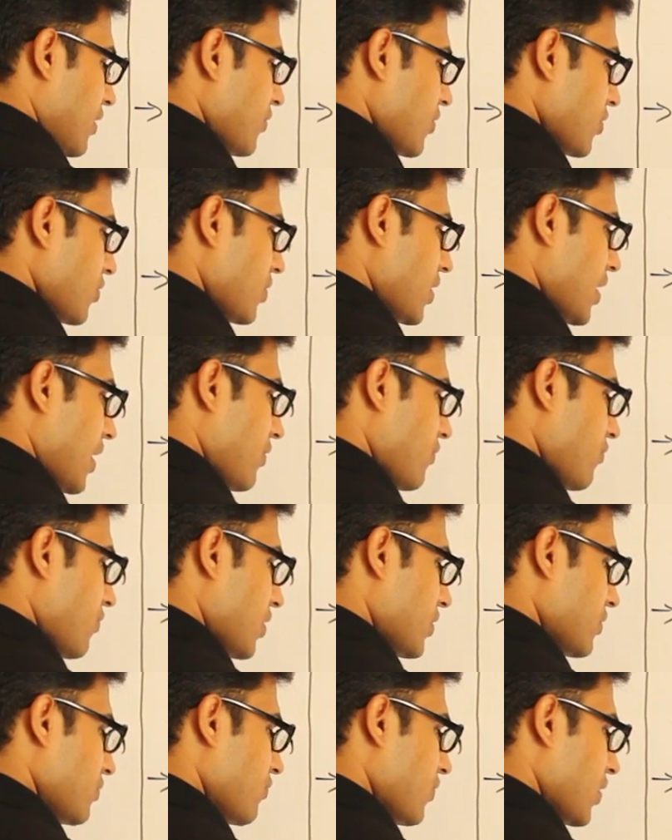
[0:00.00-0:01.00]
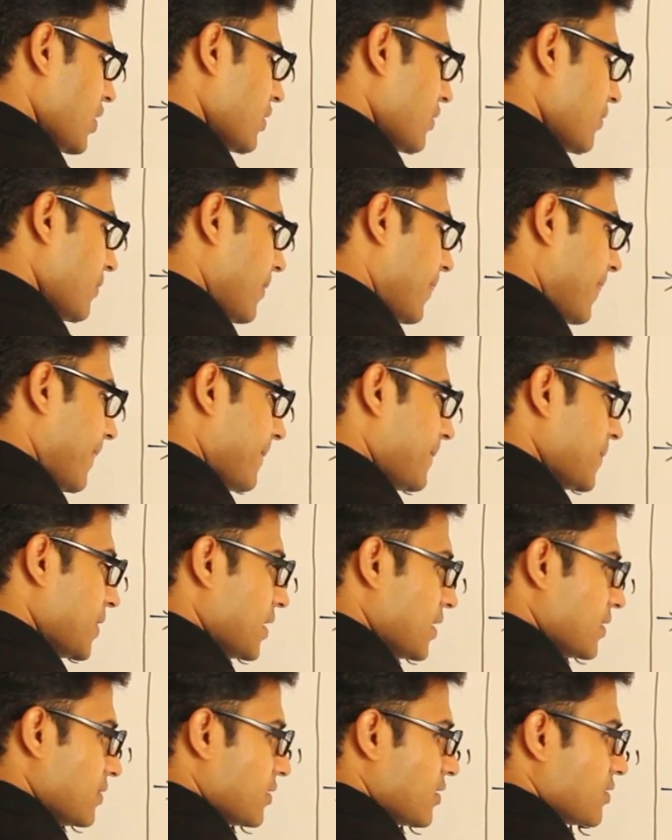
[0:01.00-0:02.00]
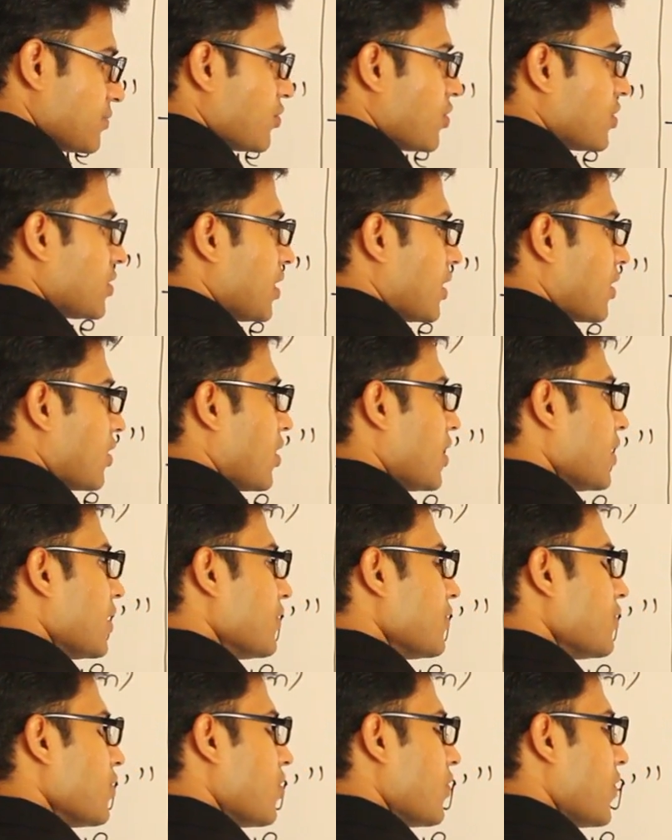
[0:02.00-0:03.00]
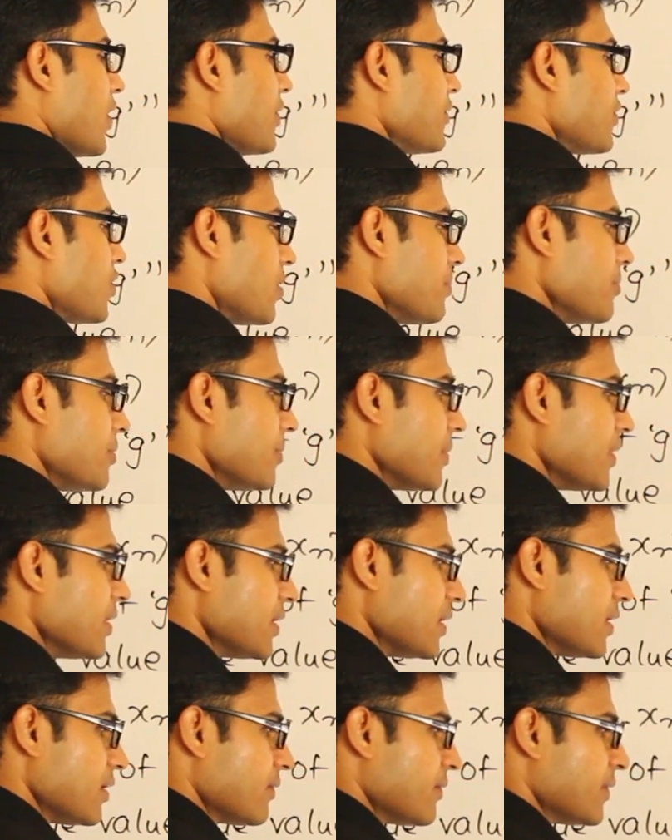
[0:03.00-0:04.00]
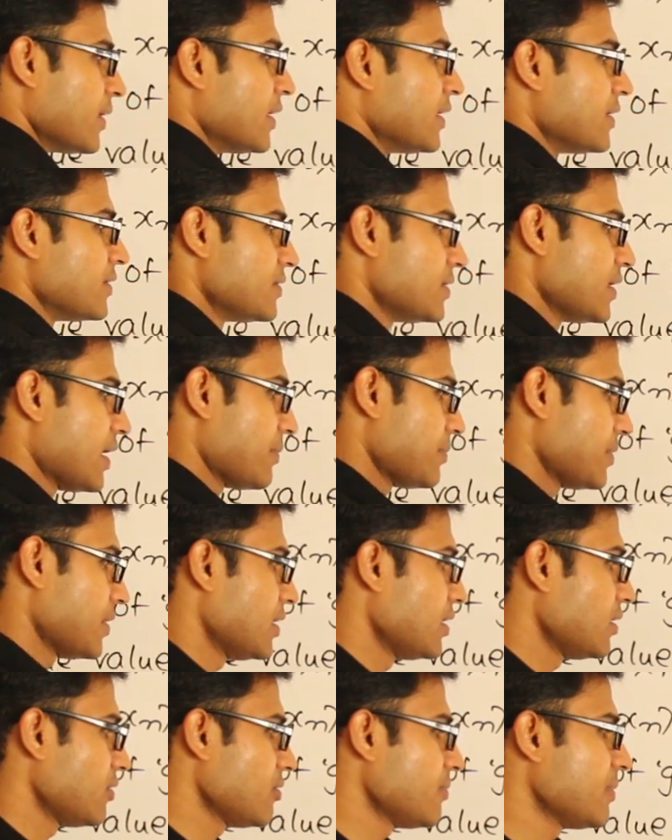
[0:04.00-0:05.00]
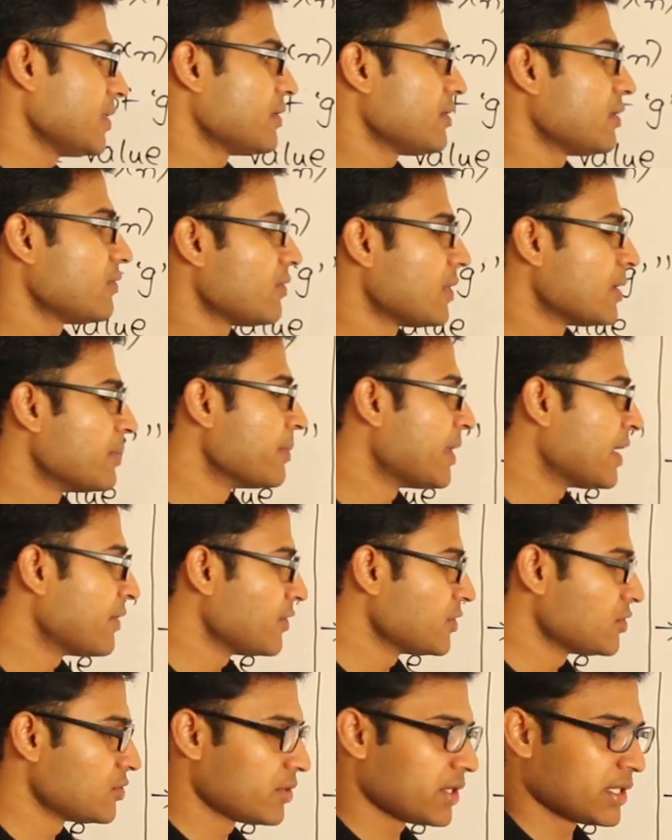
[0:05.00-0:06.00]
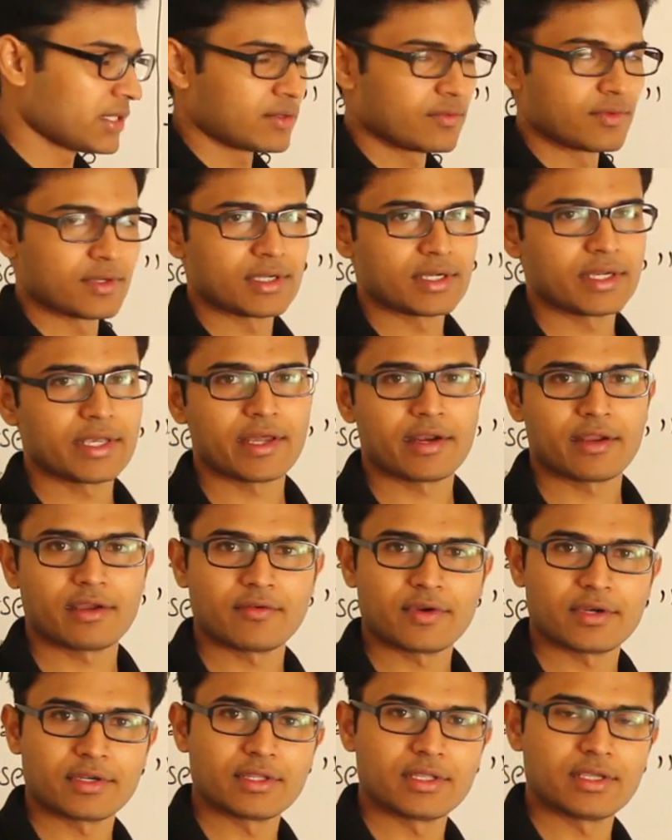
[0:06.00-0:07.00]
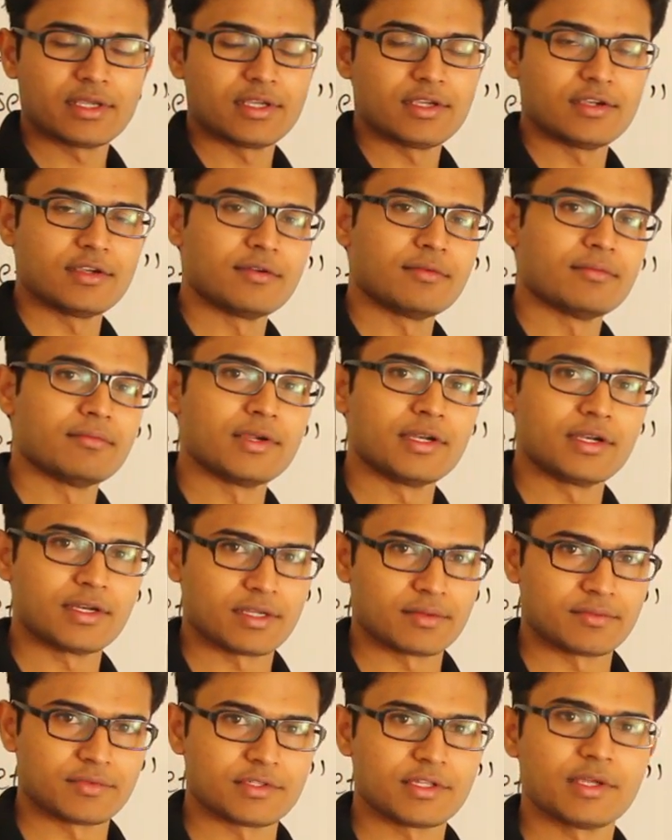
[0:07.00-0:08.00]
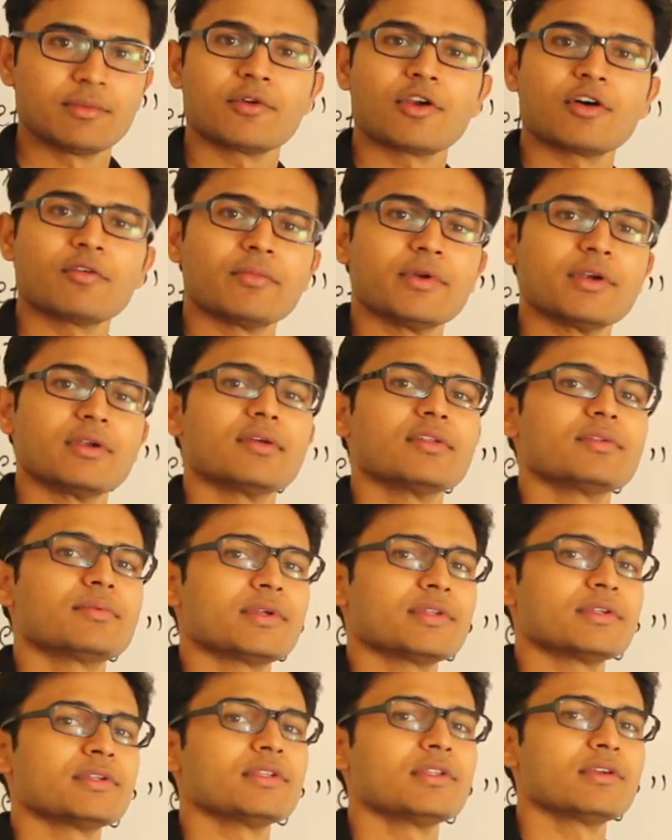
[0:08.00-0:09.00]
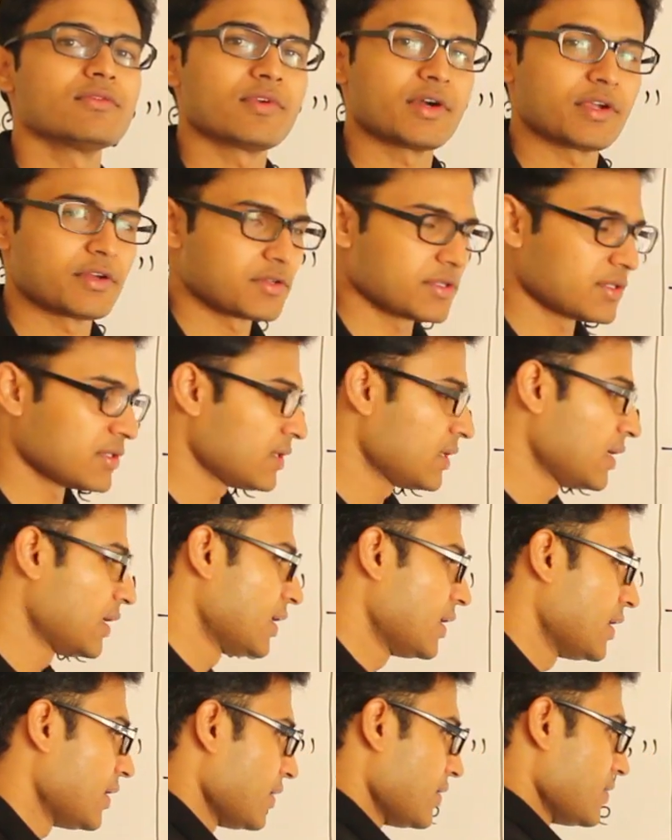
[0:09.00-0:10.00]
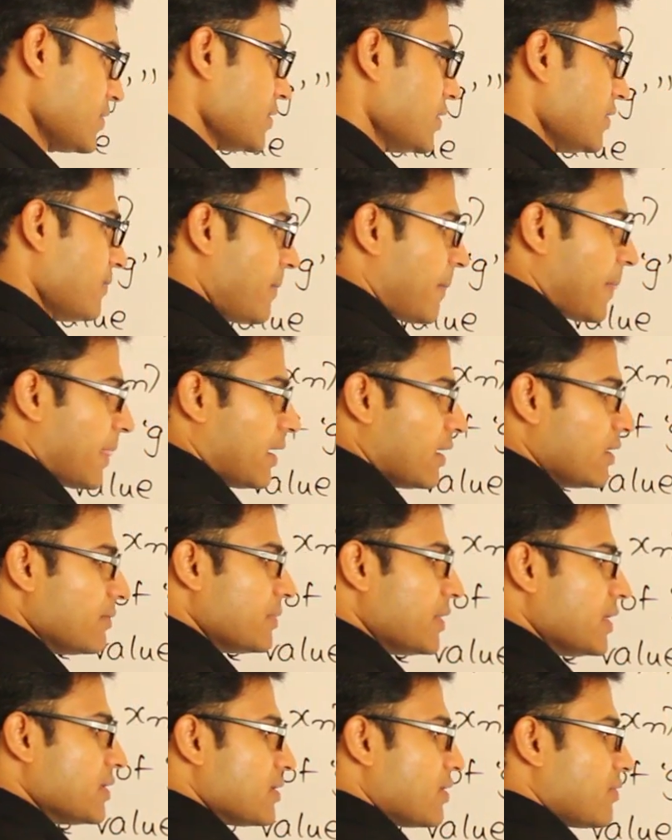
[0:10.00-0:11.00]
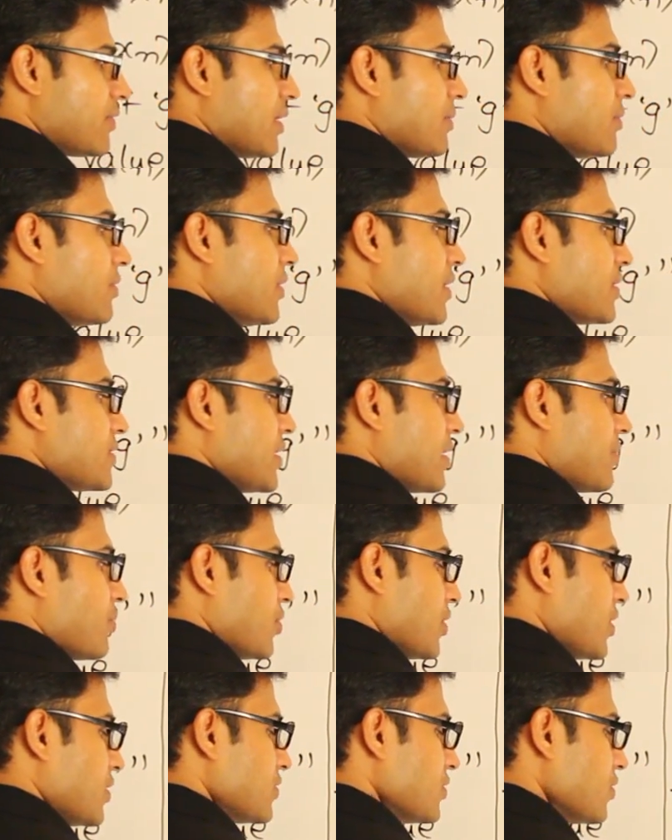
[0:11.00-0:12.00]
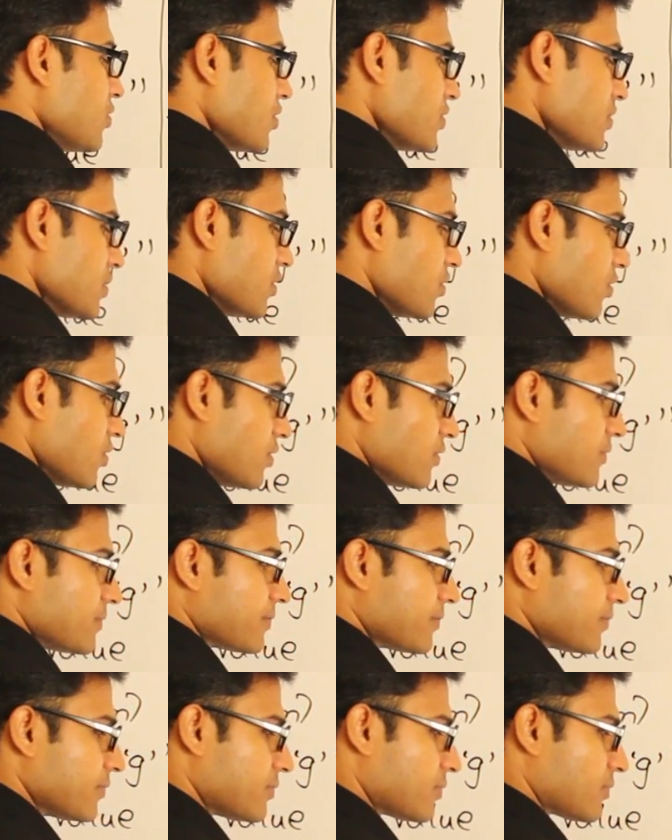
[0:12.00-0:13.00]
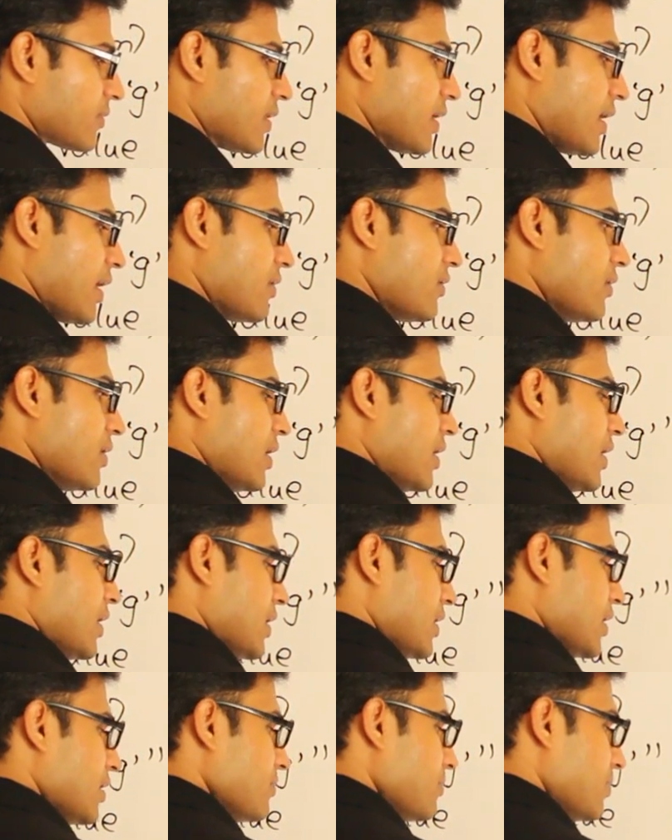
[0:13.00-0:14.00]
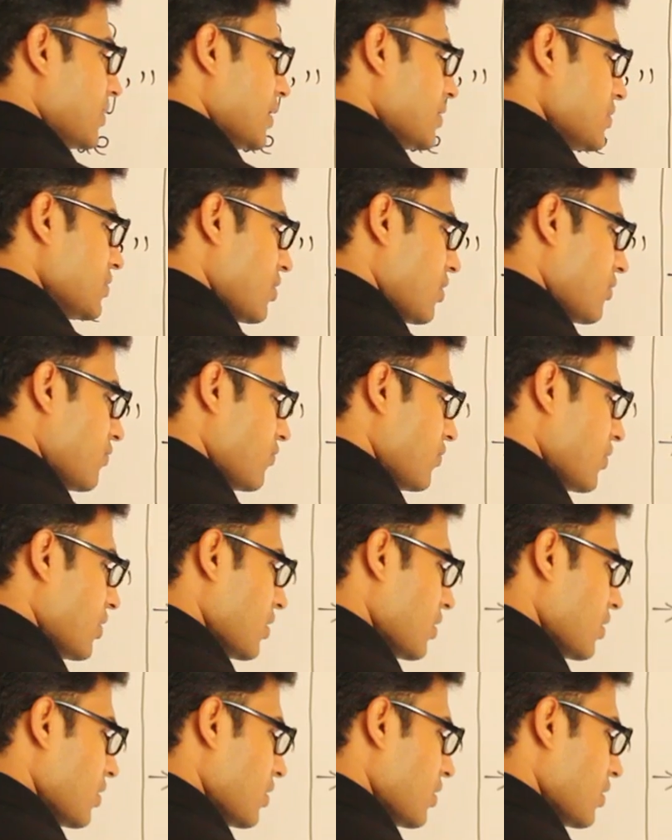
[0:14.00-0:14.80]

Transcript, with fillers: we would have 1, 1. The reason is both are non-complemented. See, I am telling you a method by which you can quickly arrive at the minterms, number of minterms present in a function. See, in place of wx I am putting 0, 0, and in place of